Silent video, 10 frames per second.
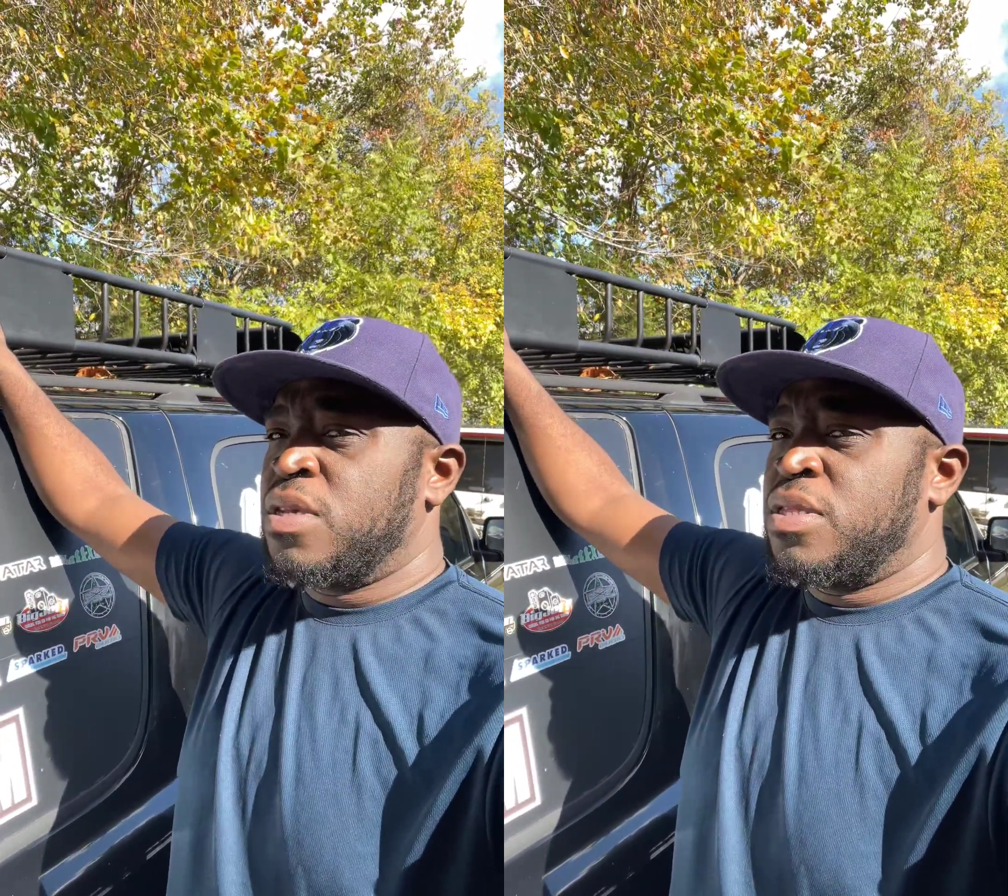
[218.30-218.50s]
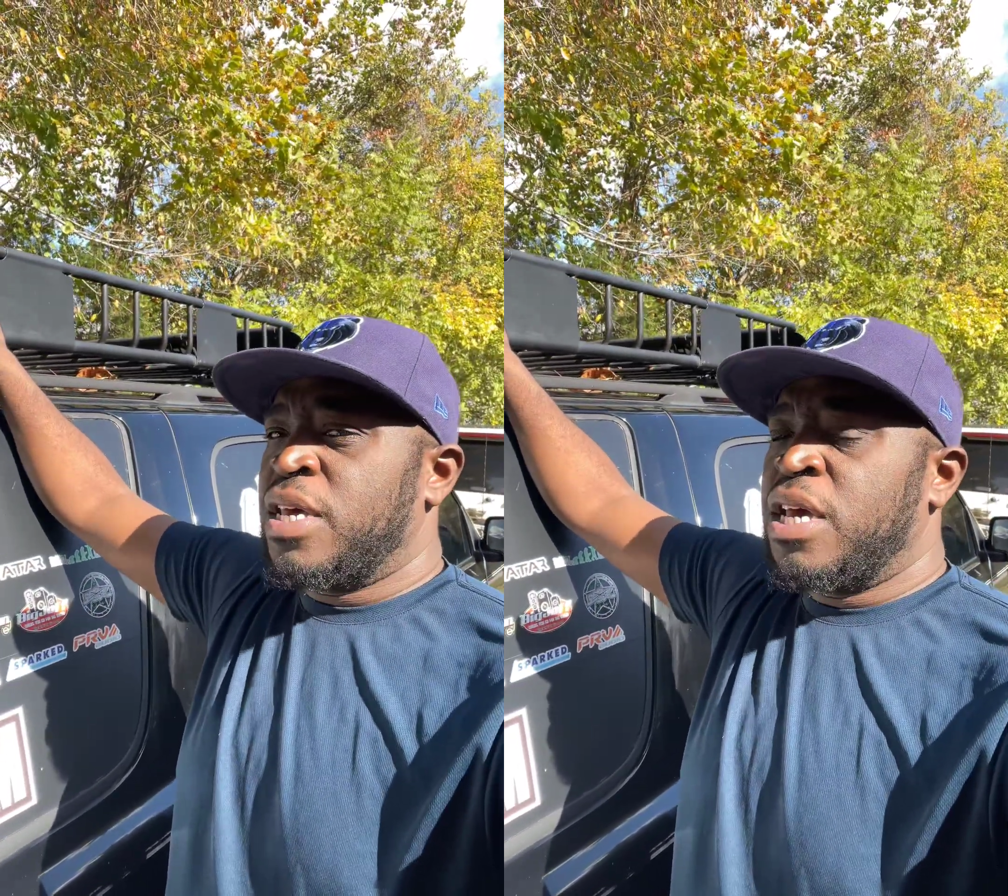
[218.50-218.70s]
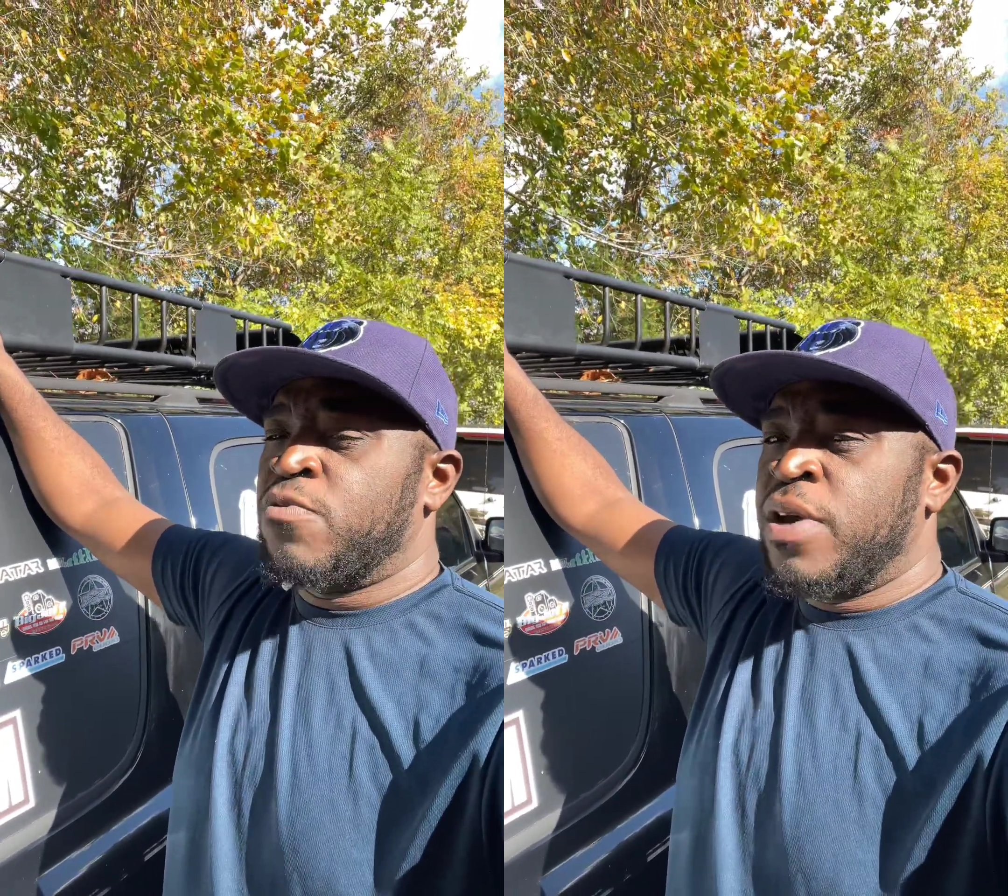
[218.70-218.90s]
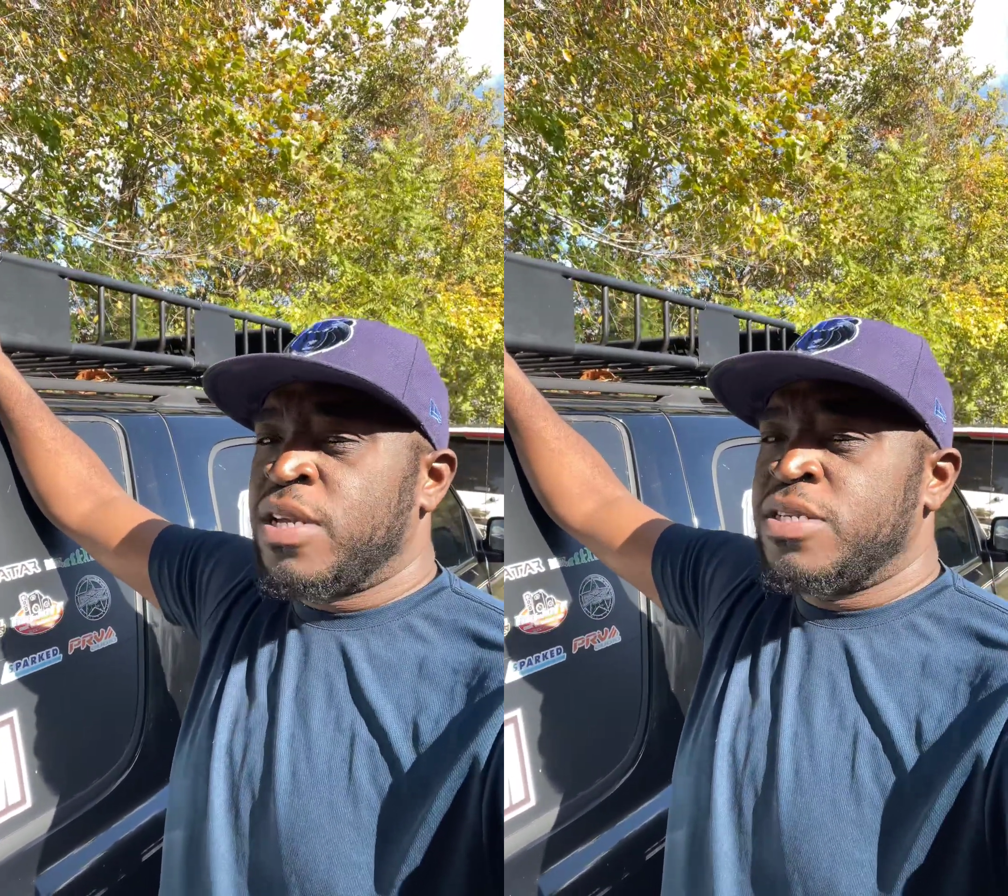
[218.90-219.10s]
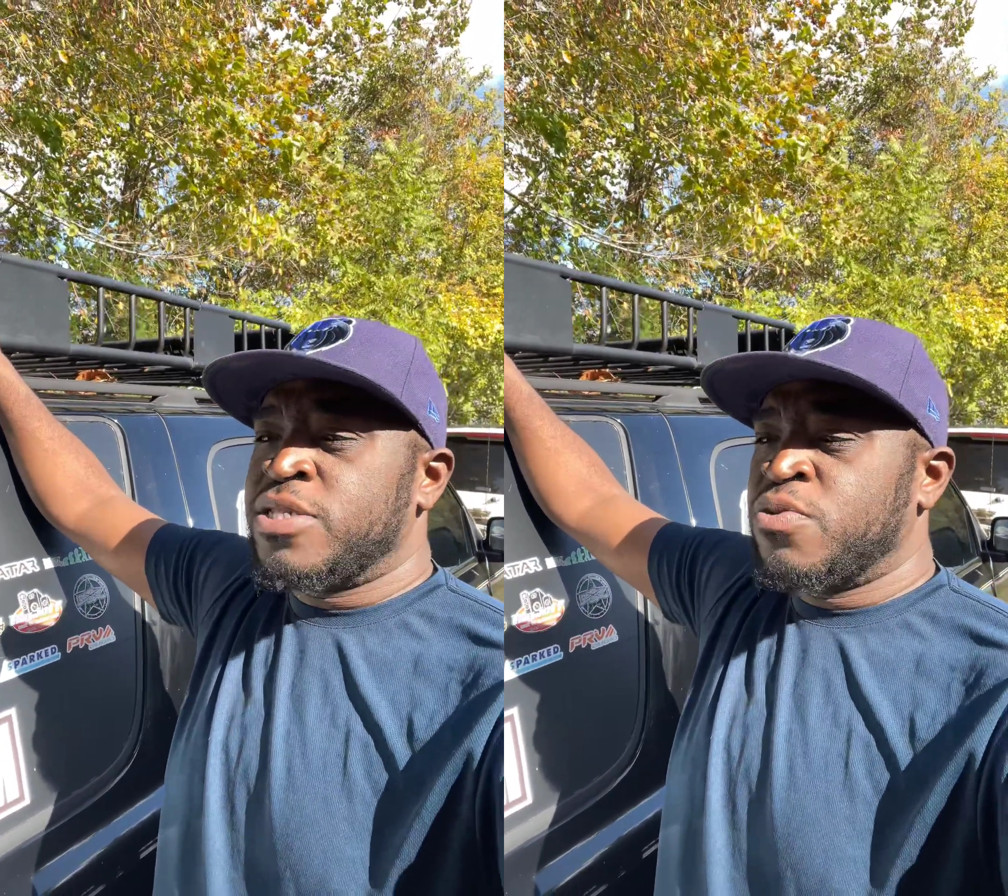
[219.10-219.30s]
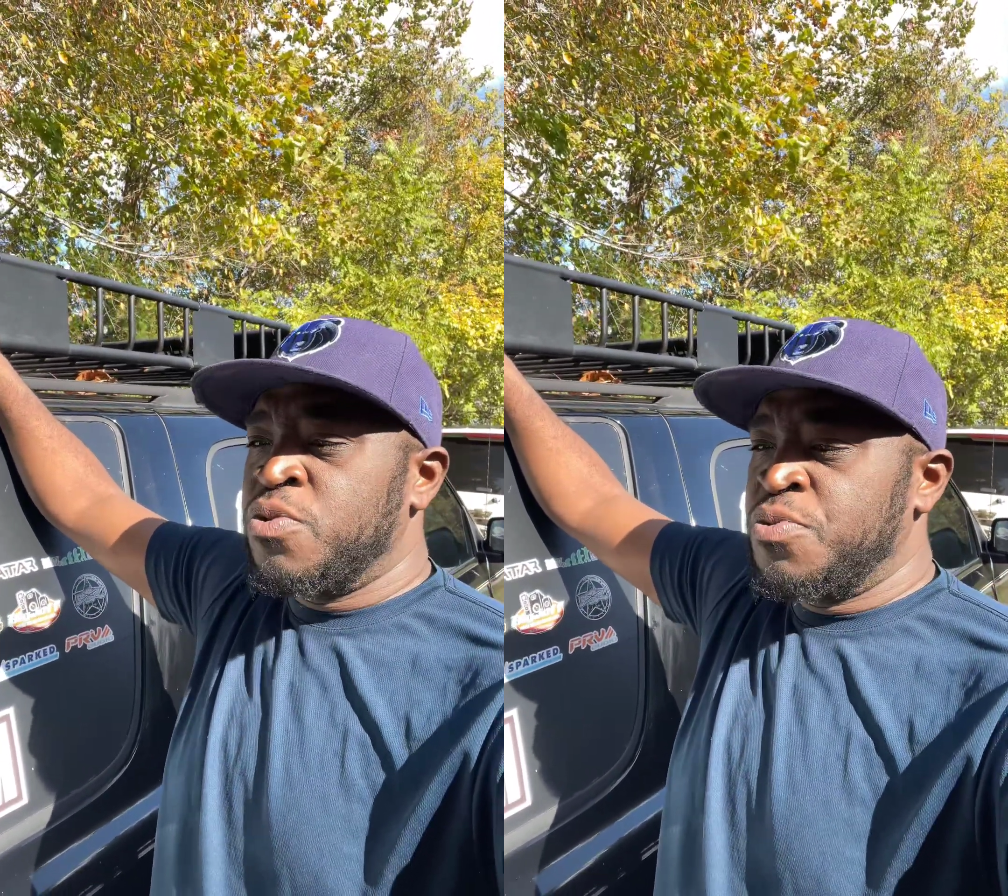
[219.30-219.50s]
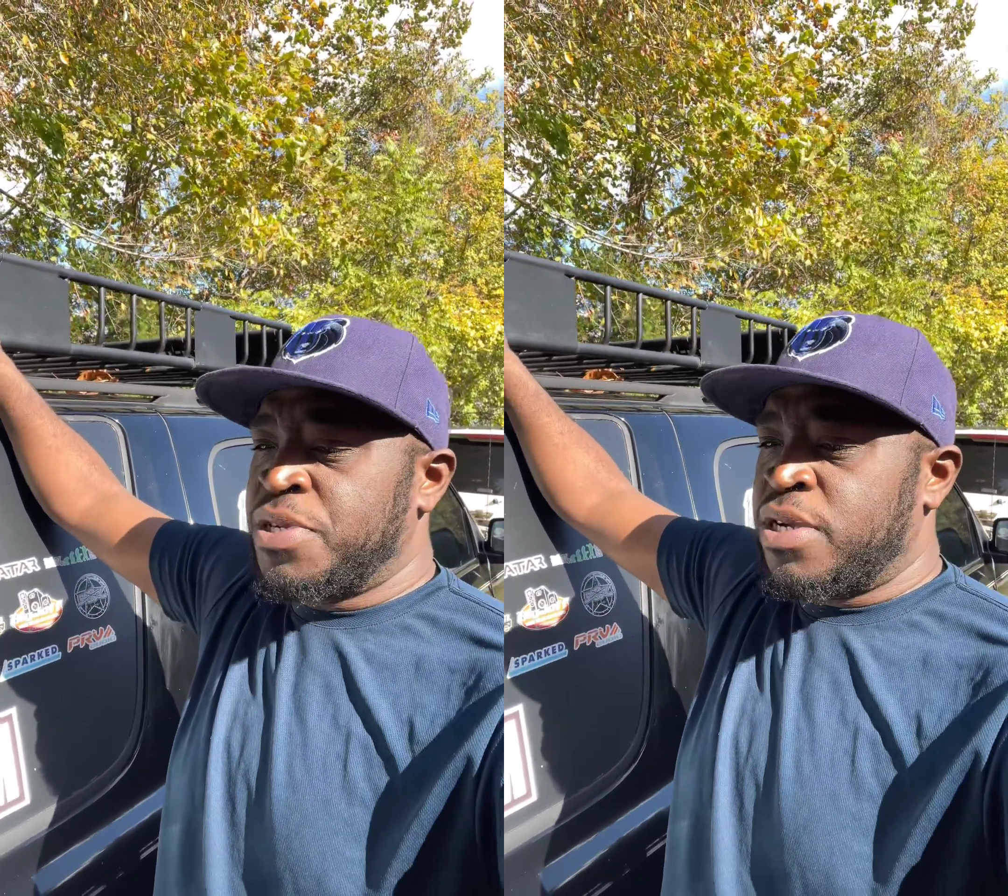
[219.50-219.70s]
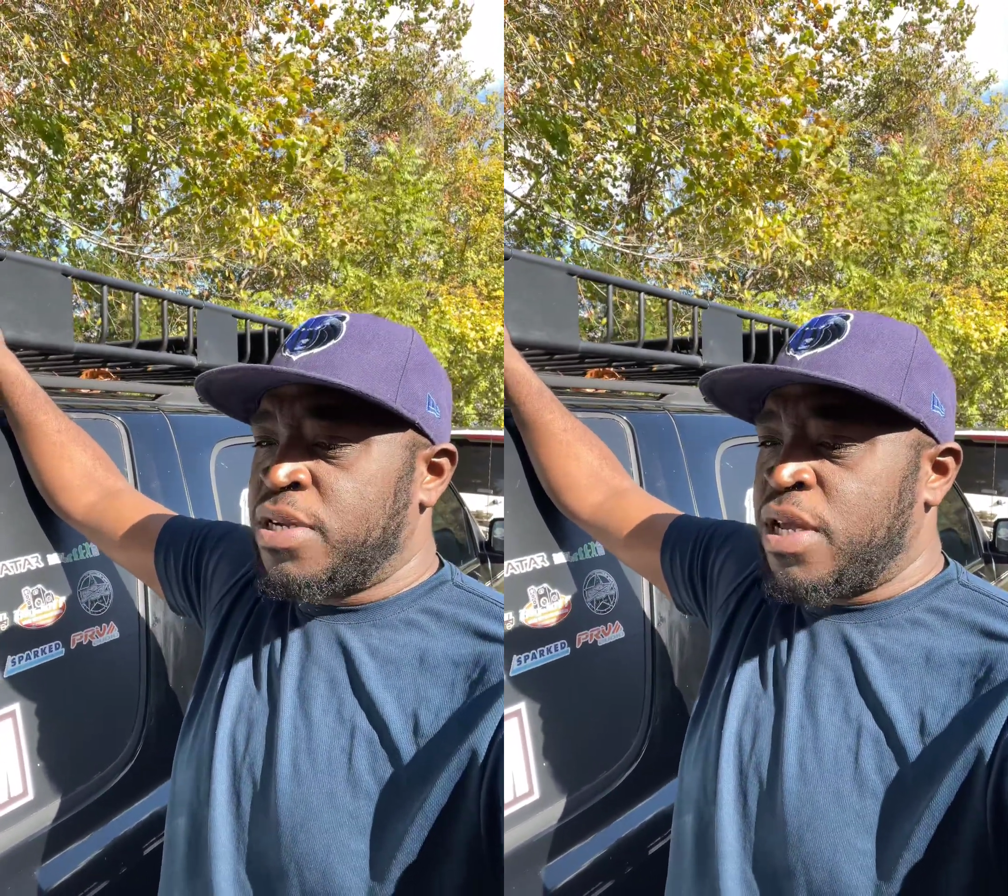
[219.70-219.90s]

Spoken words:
they had regular screws in there.